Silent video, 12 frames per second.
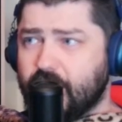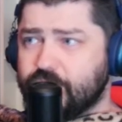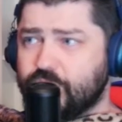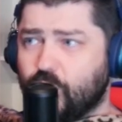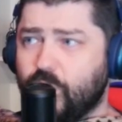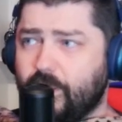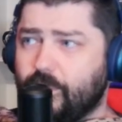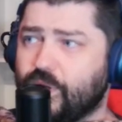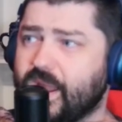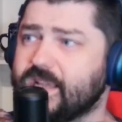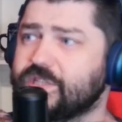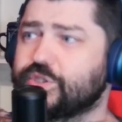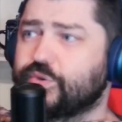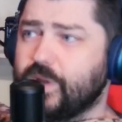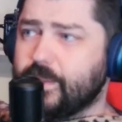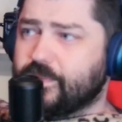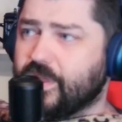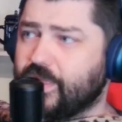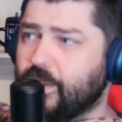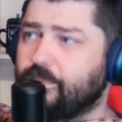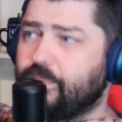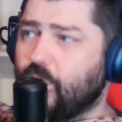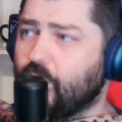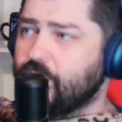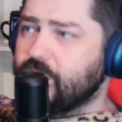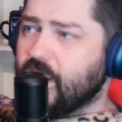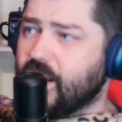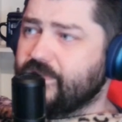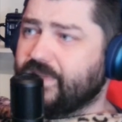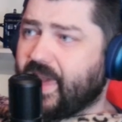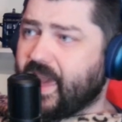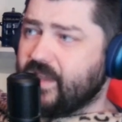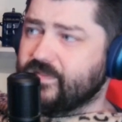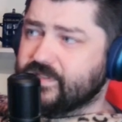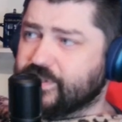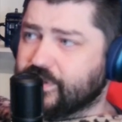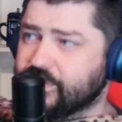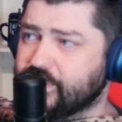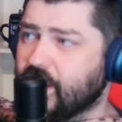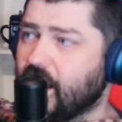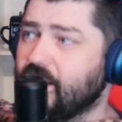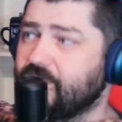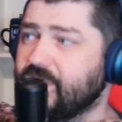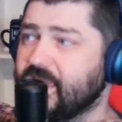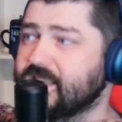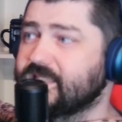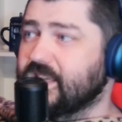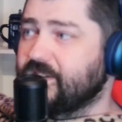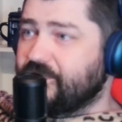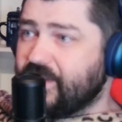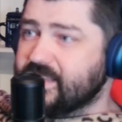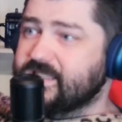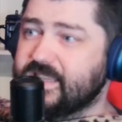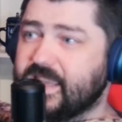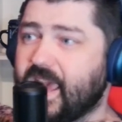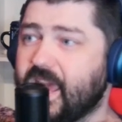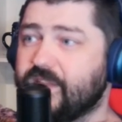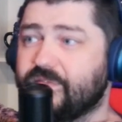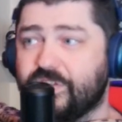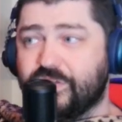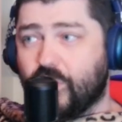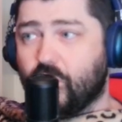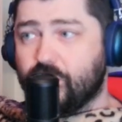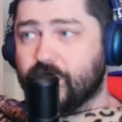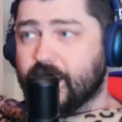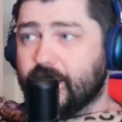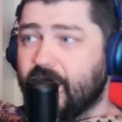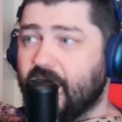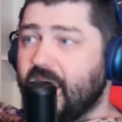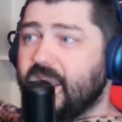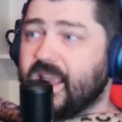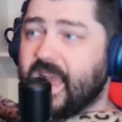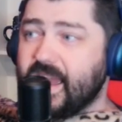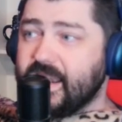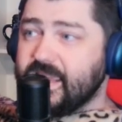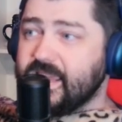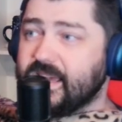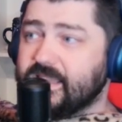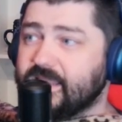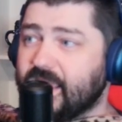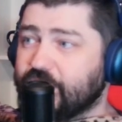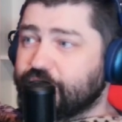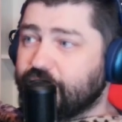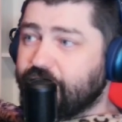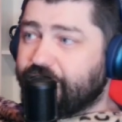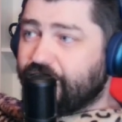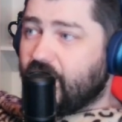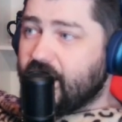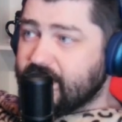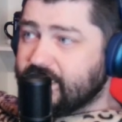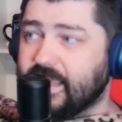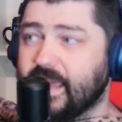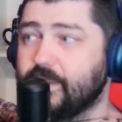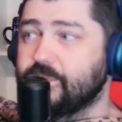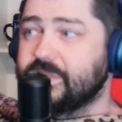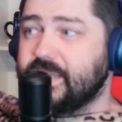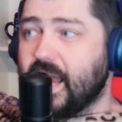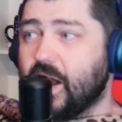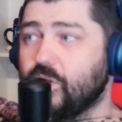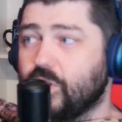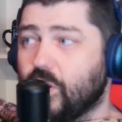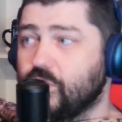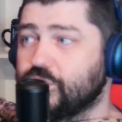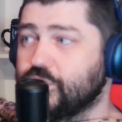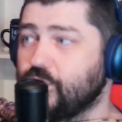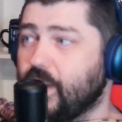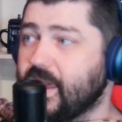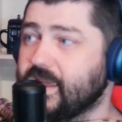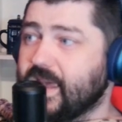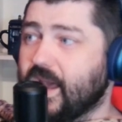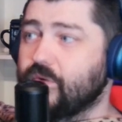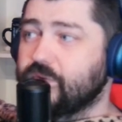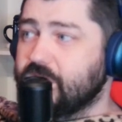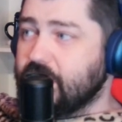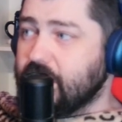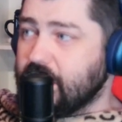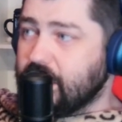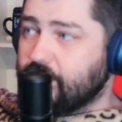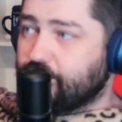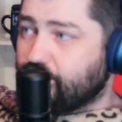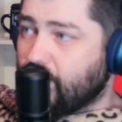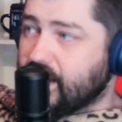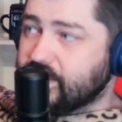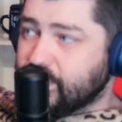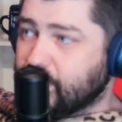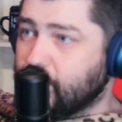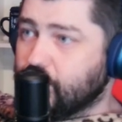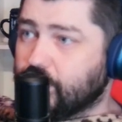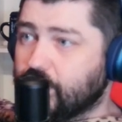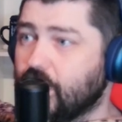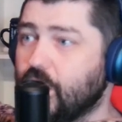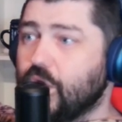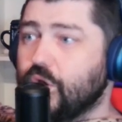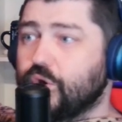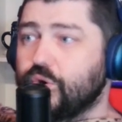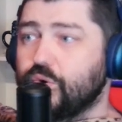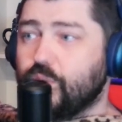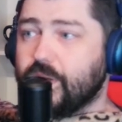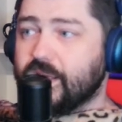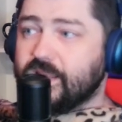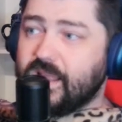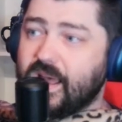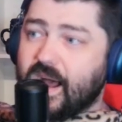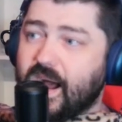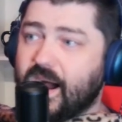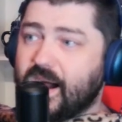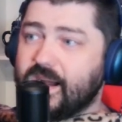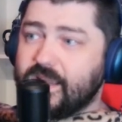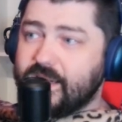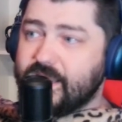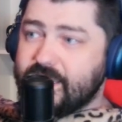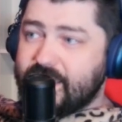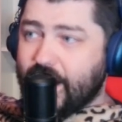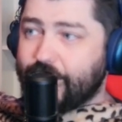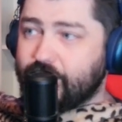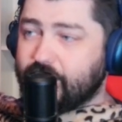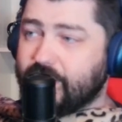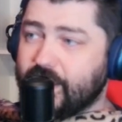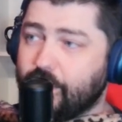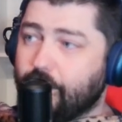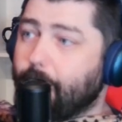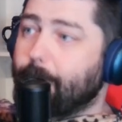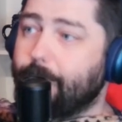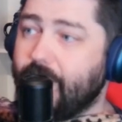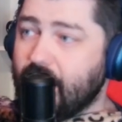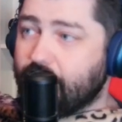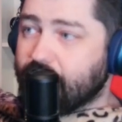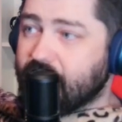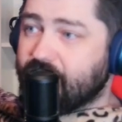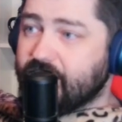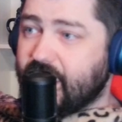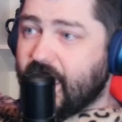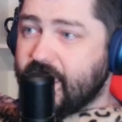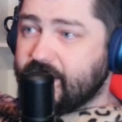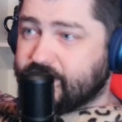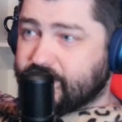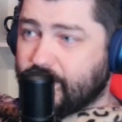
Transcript: So Whitmer has stripped the Board of Canvassers of its investigative authority. Any election fraud claims now go to a county prosecutor who will undoubtedly bury the case.